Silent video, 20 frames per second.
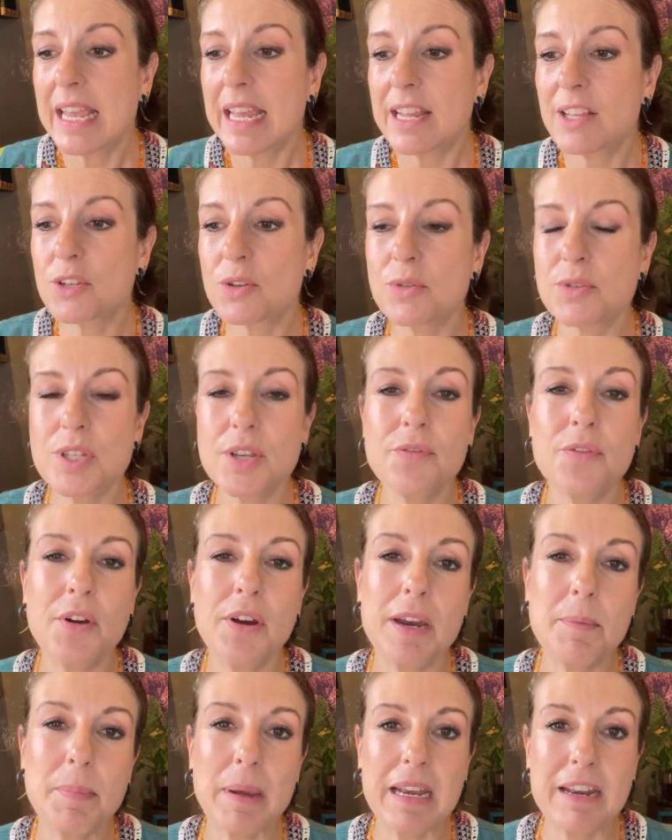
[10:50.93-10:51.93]
It's also
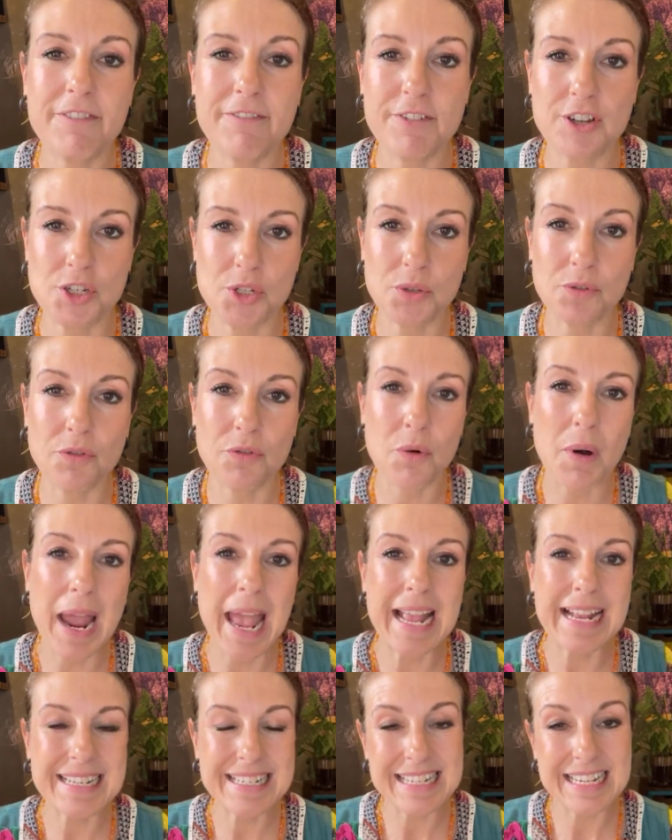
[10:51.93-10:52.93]
very beneficial for
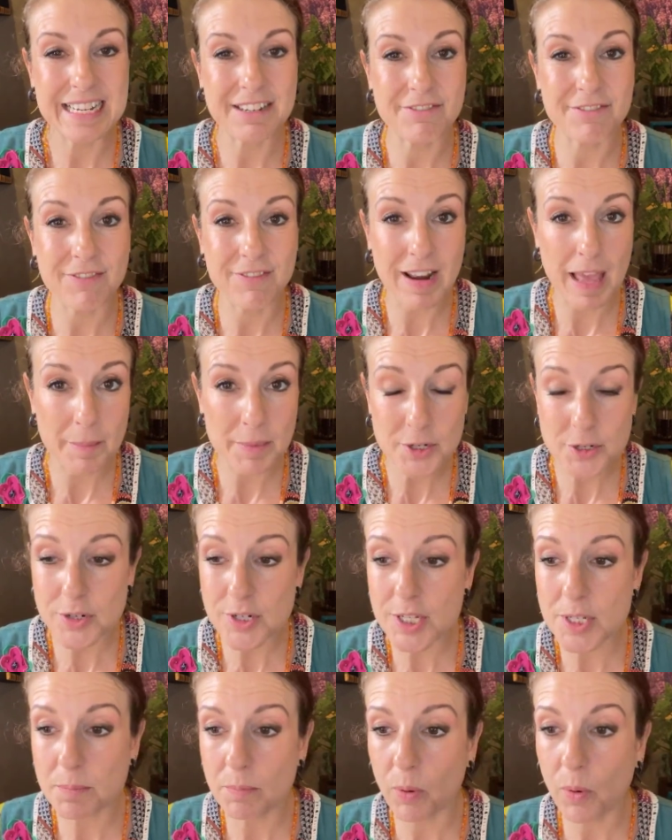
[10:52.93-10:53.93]

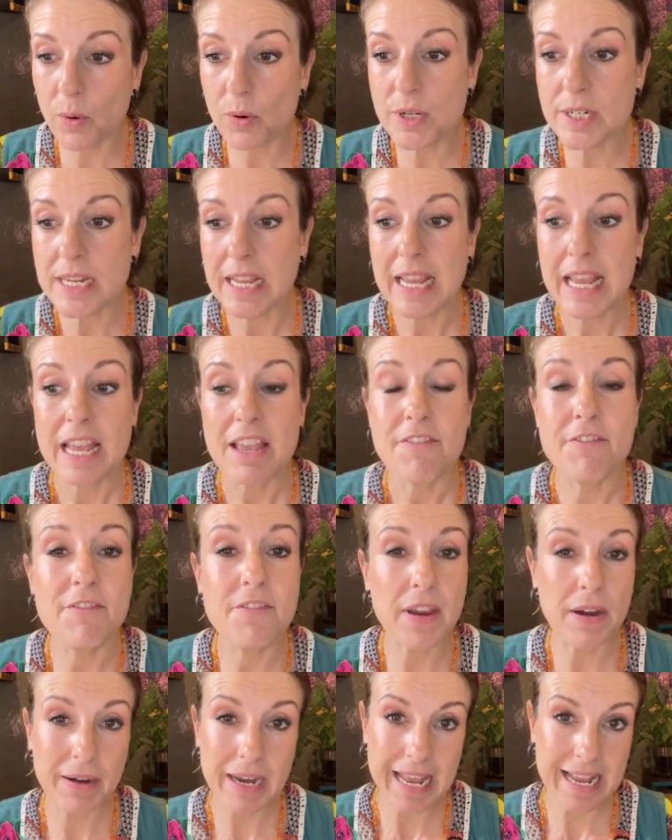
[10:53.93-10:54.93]
anti-inflammatory support,
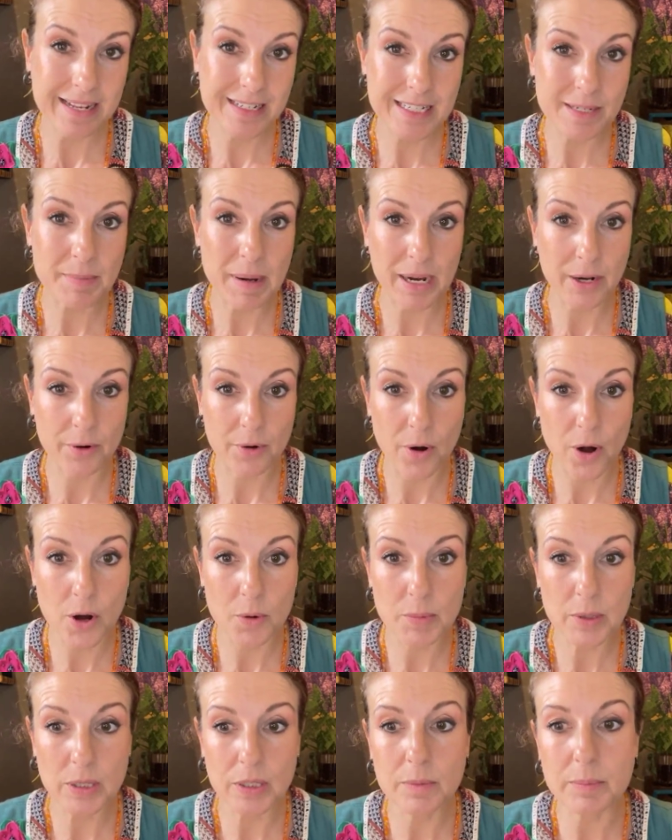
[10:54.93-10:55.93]
very
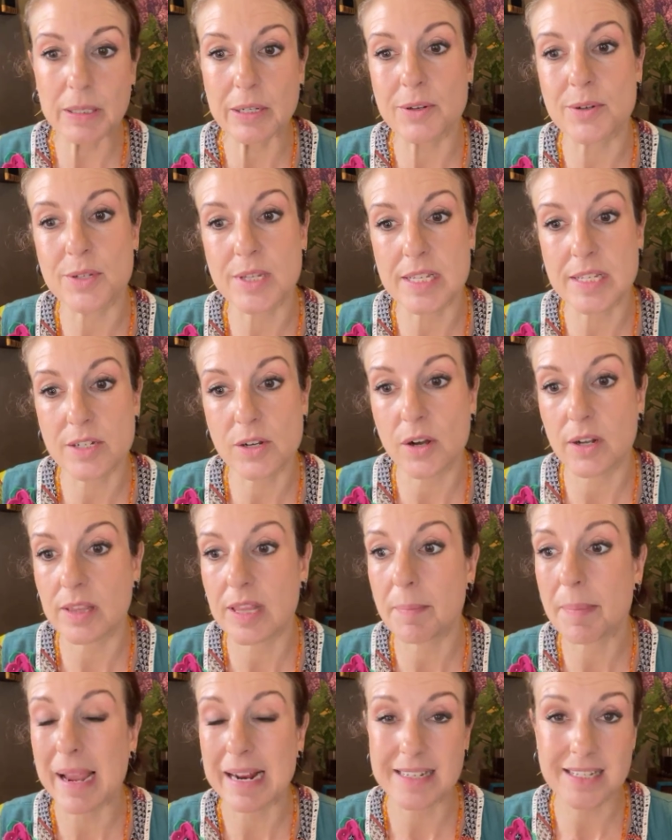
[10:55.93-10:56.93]
antimicrobial because it's got
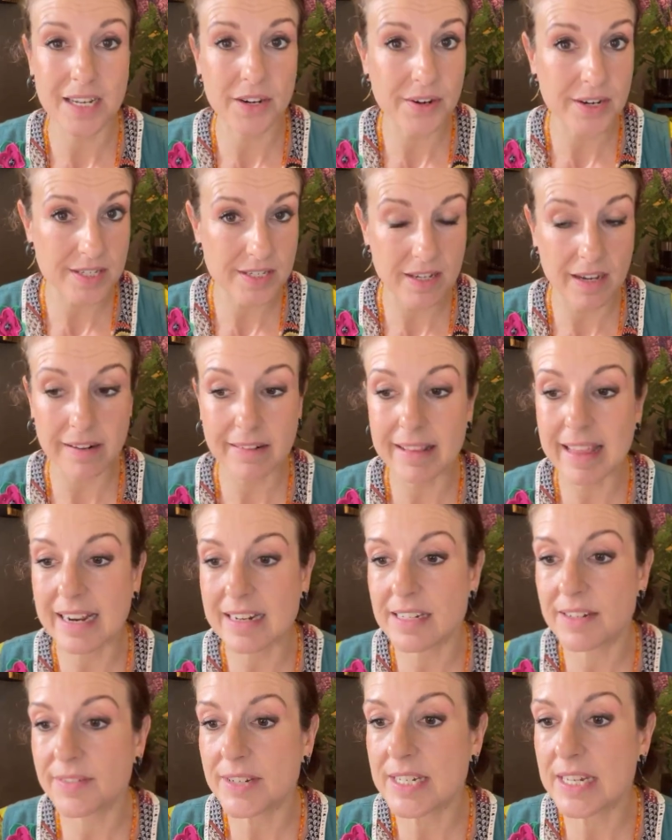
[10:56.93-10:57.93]
the bactericidal
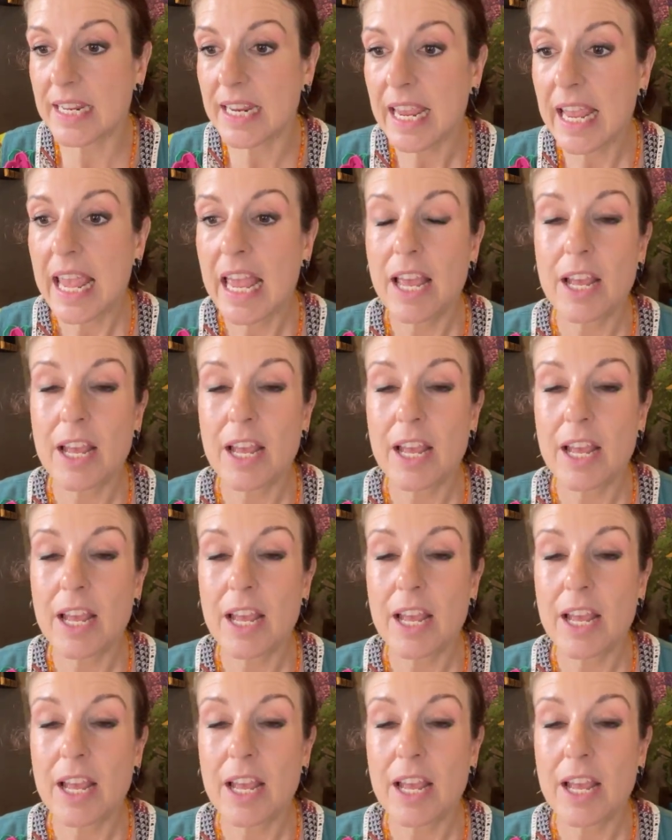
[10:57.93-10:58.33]
activity.